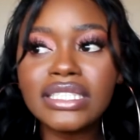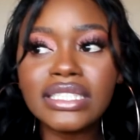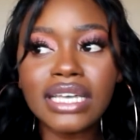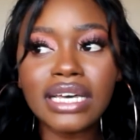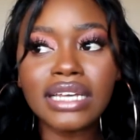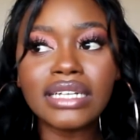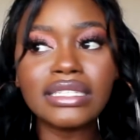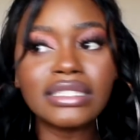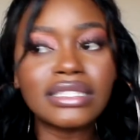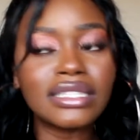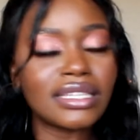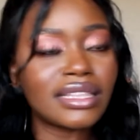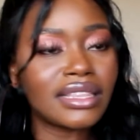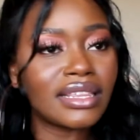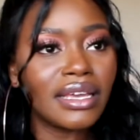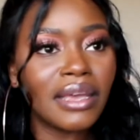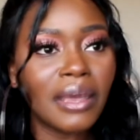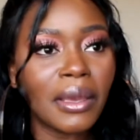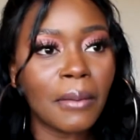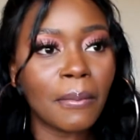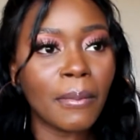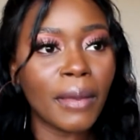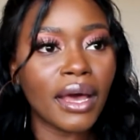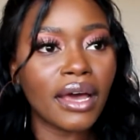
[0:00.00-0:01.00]
started to
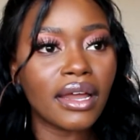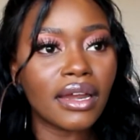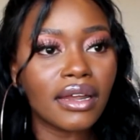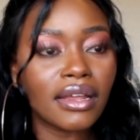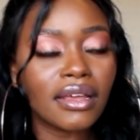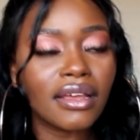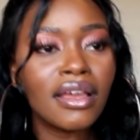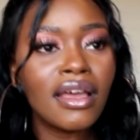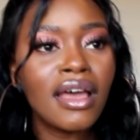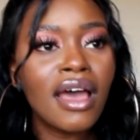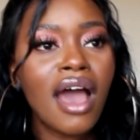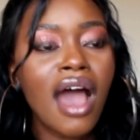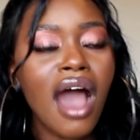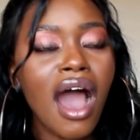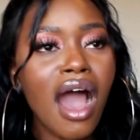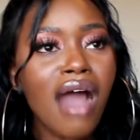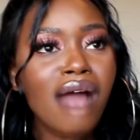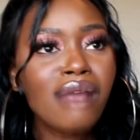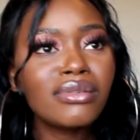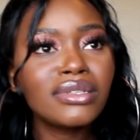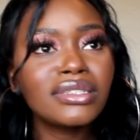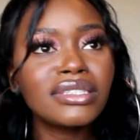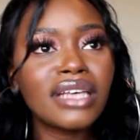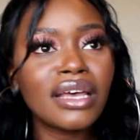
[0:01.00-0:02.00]
think about it,
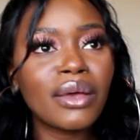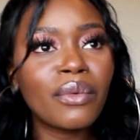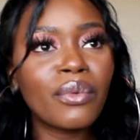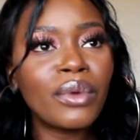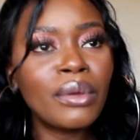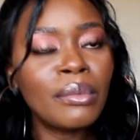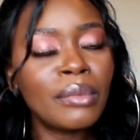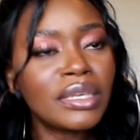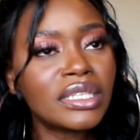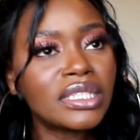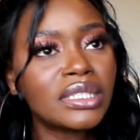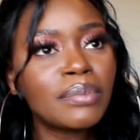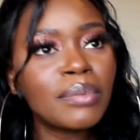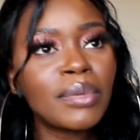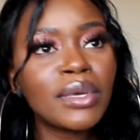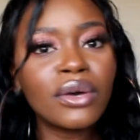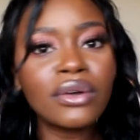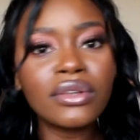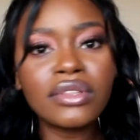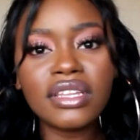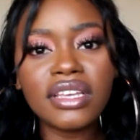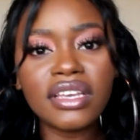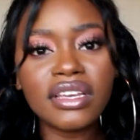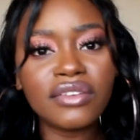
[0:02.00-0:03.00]
I was like, we must be
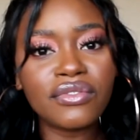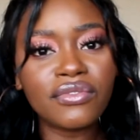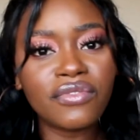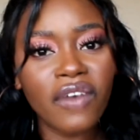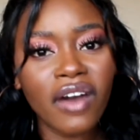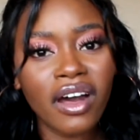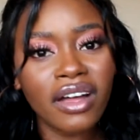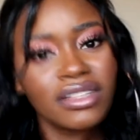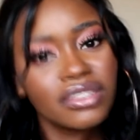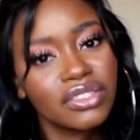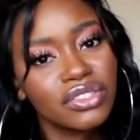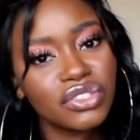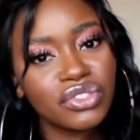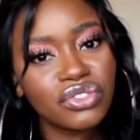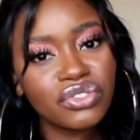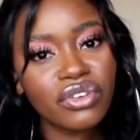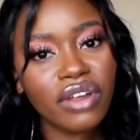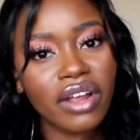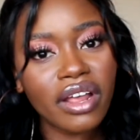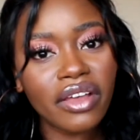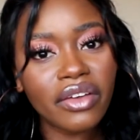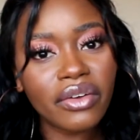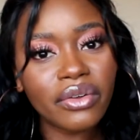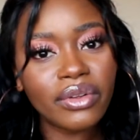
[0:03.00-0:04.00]
on the advanced
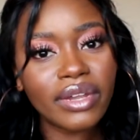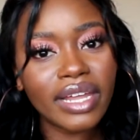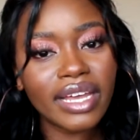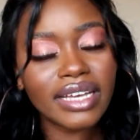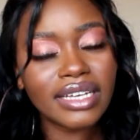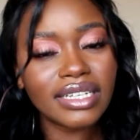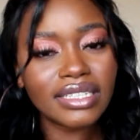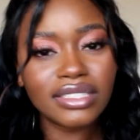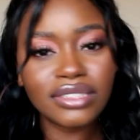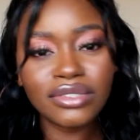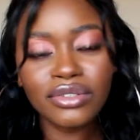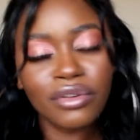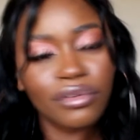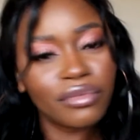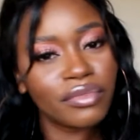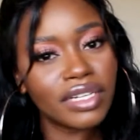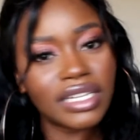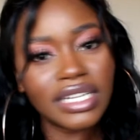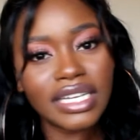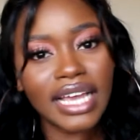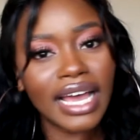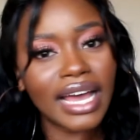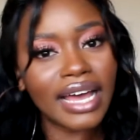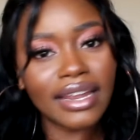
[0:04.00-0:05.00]
trail. Like, it's not
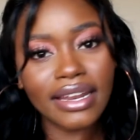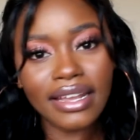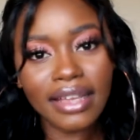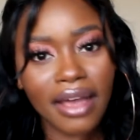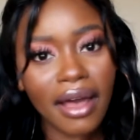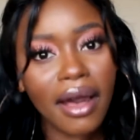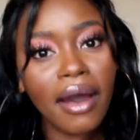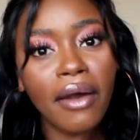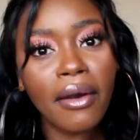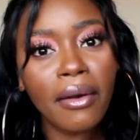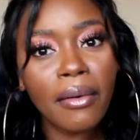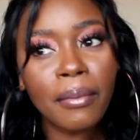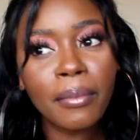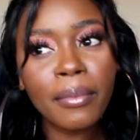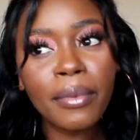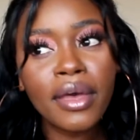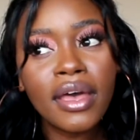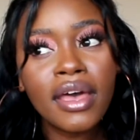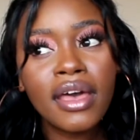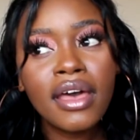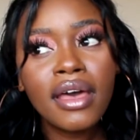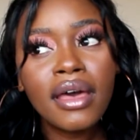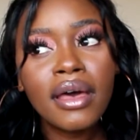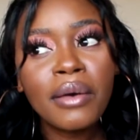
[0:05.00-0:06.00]
really adding up,
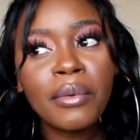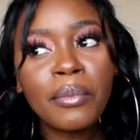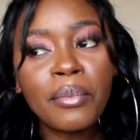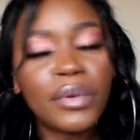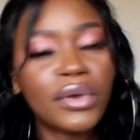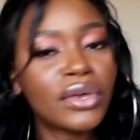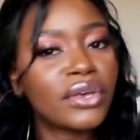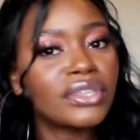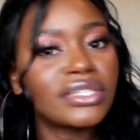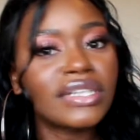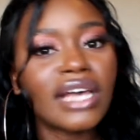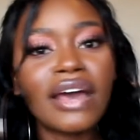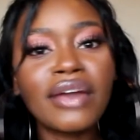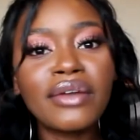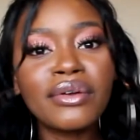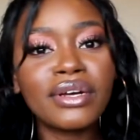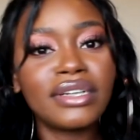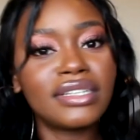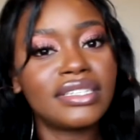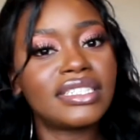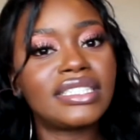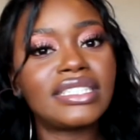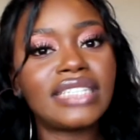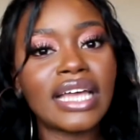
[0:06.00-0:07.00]
because I don't
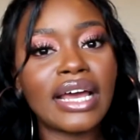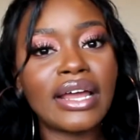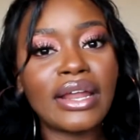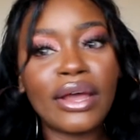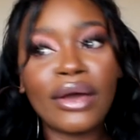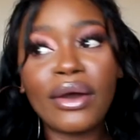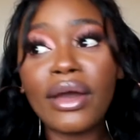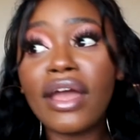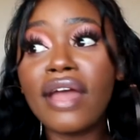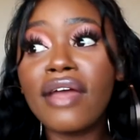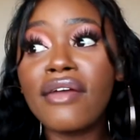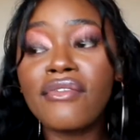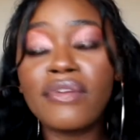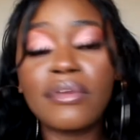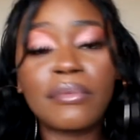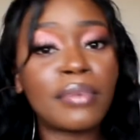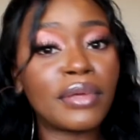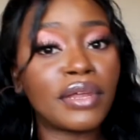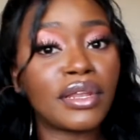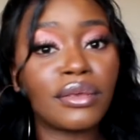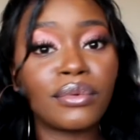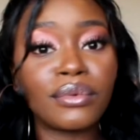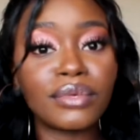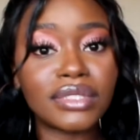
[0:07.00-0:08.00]
understand how
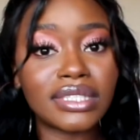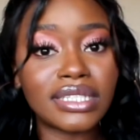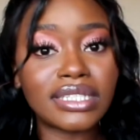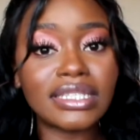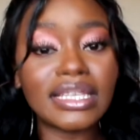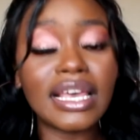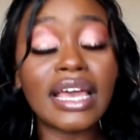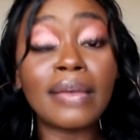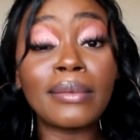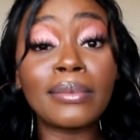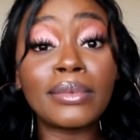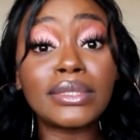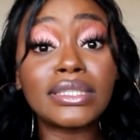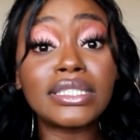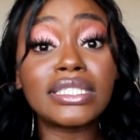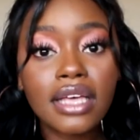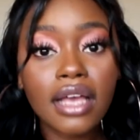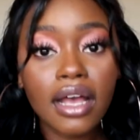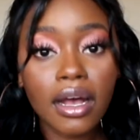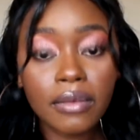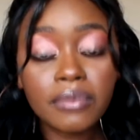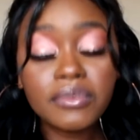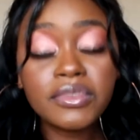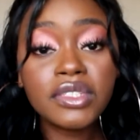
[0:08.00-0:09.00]
everybody was just able to
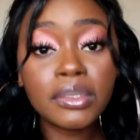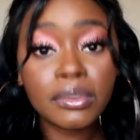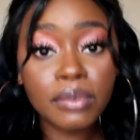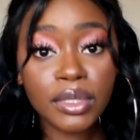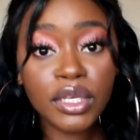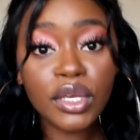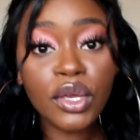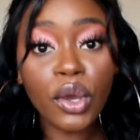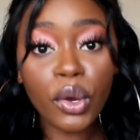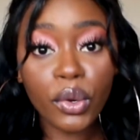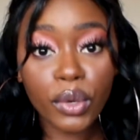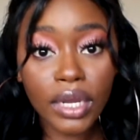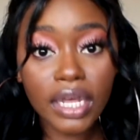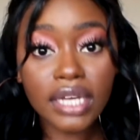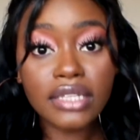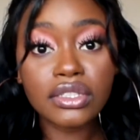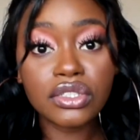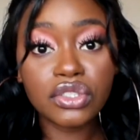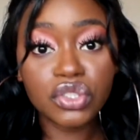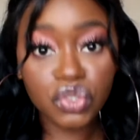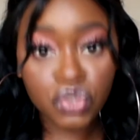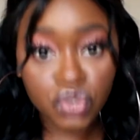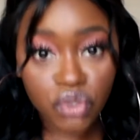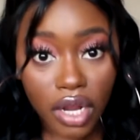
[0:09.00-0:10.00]
comfortably go down
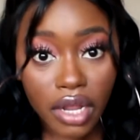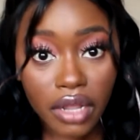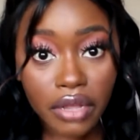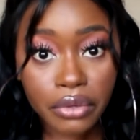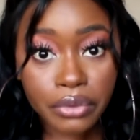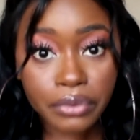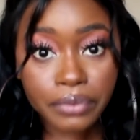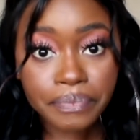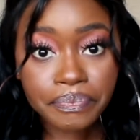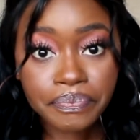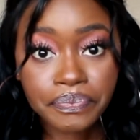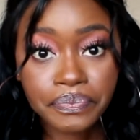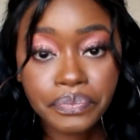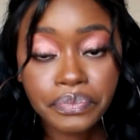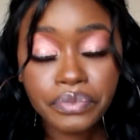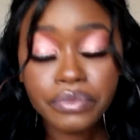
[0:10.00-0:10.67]
this trail.